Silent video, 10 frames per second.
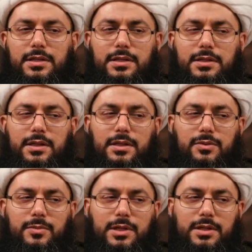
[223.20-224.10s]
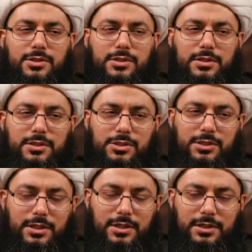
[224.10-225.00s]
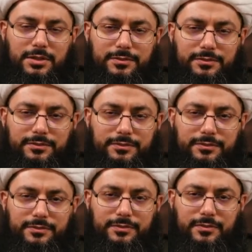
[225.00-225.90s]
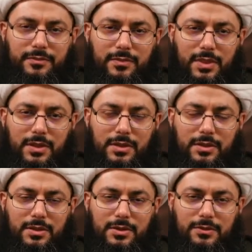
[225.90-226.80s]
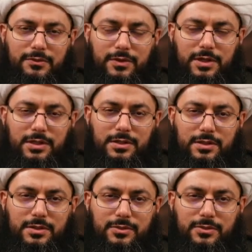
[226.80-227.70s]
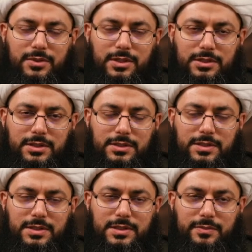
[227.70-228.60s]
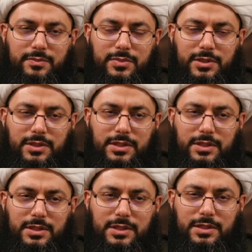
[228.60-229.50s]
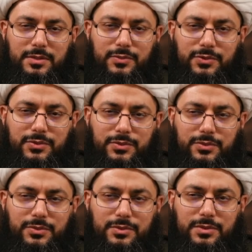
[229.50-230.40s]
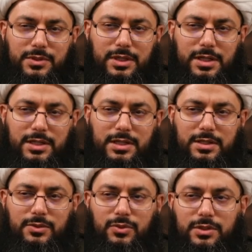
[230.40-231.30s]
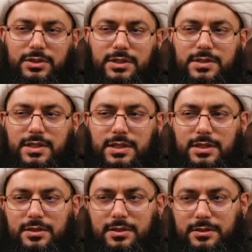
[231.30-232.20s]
while uh, in uh, the pursuit of uh, refutation of beliefs of the Shia,